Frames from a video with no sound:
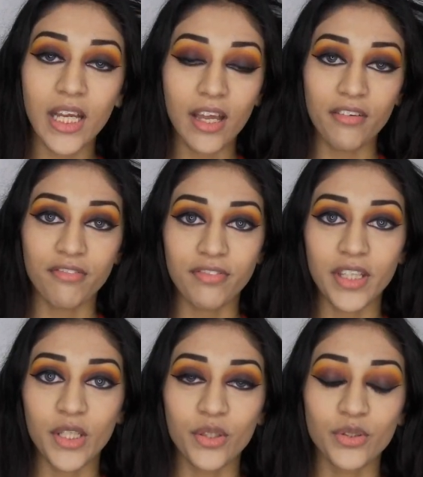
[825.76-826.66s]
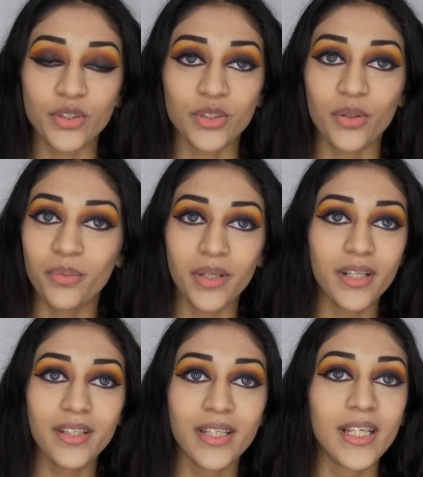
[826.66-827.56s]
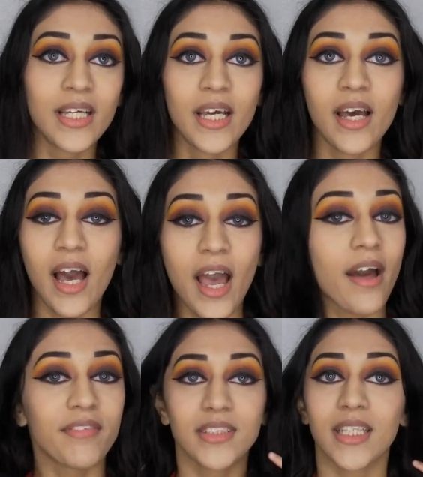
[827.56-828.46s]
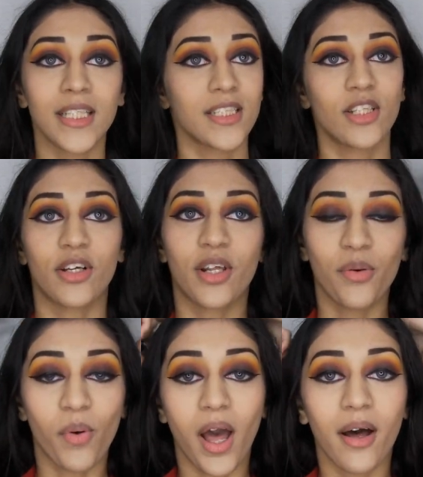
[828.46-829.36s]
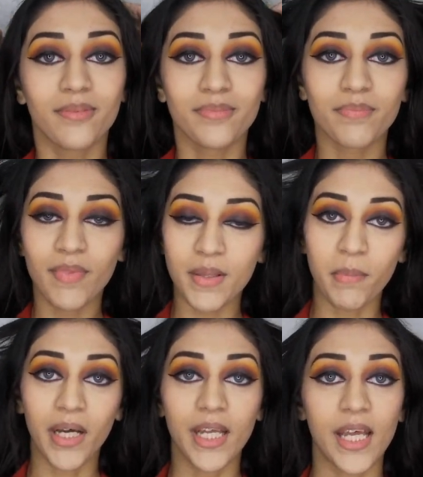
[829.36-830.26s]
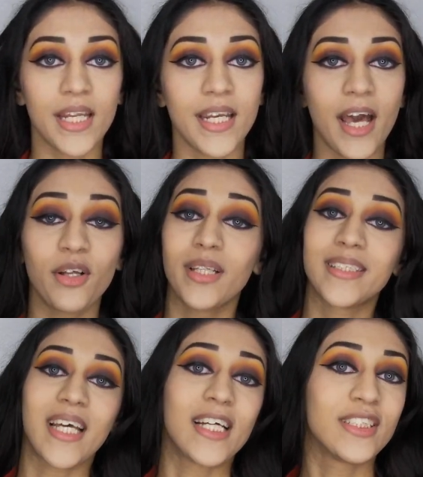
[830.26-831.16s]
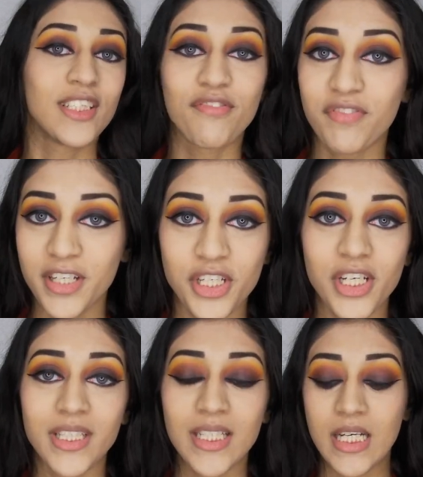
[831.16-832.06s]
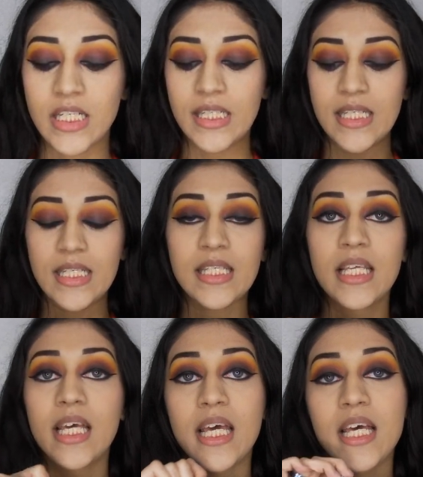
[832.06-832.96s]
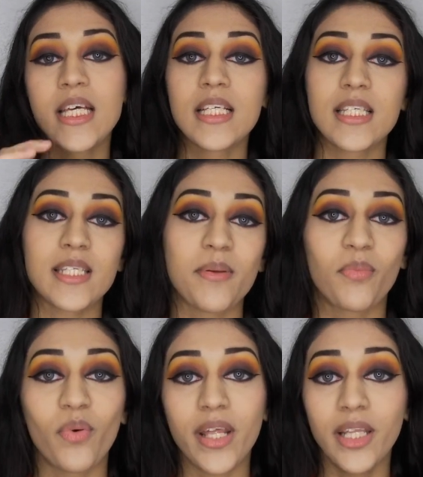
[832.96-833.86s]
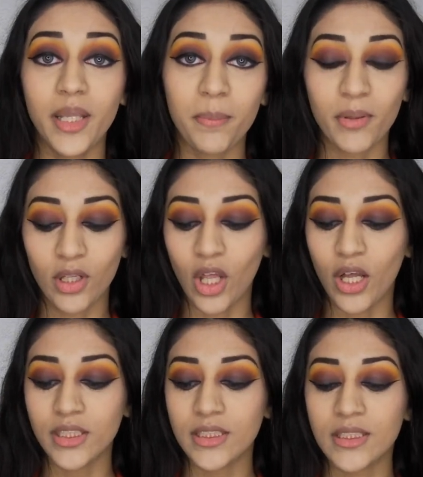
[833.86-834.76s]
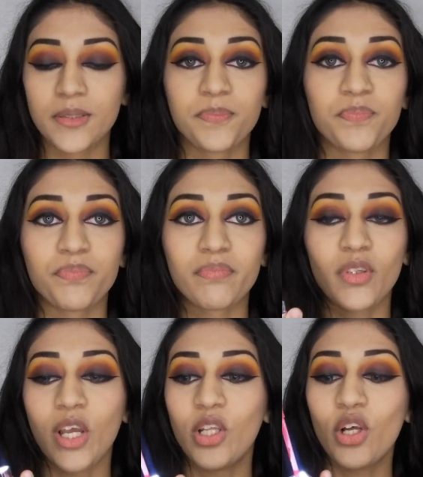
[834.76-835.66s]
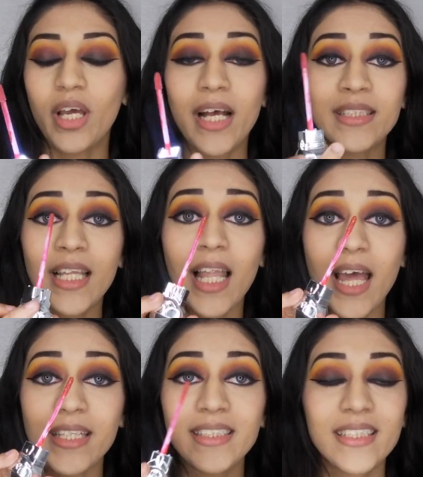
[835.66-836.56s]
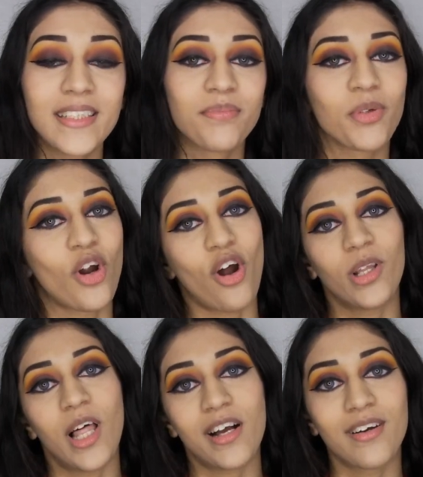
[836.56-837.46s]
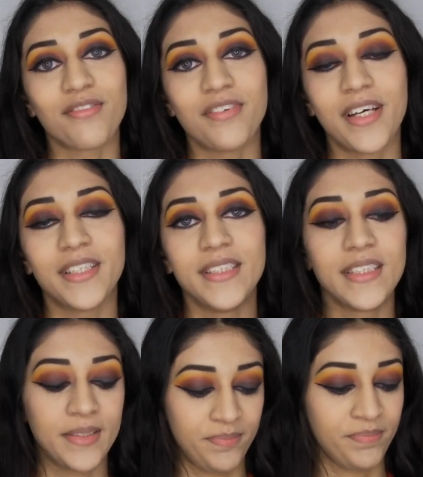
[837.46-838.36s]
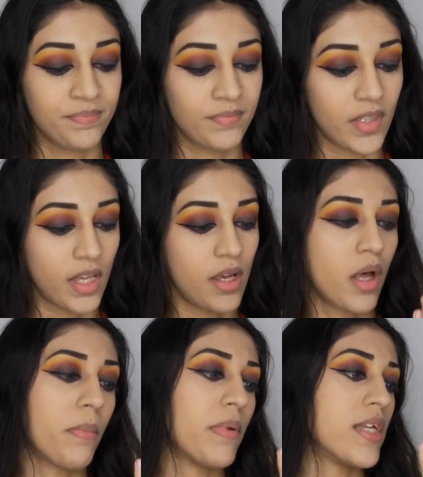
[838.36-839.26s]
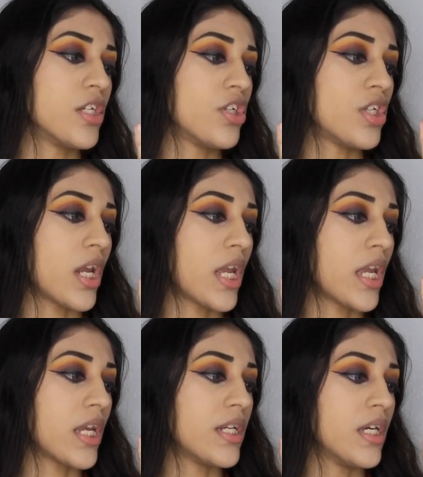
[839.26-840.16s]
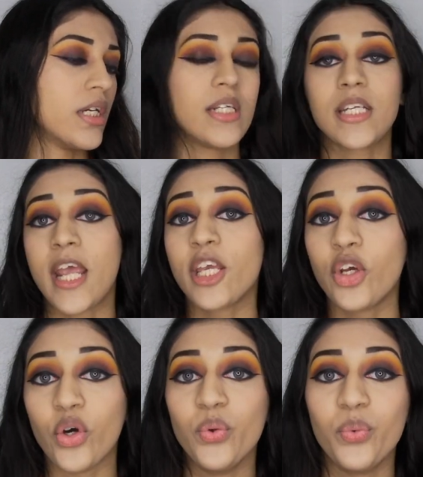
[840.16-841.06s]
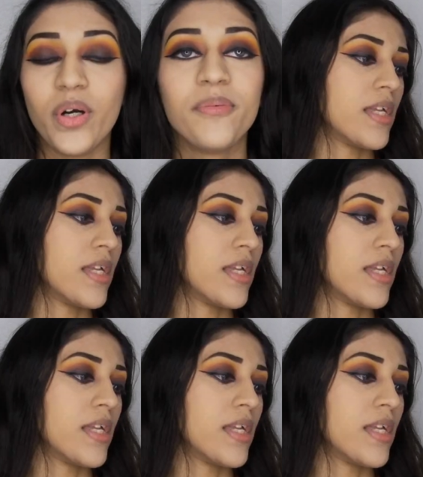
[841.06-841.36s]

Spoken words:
I feel so weird. I haven't done this look in a while, but now let's add to the finishing touches. Some red lip gloss. Look as a light. Karl Lagerfeld in shade Tango.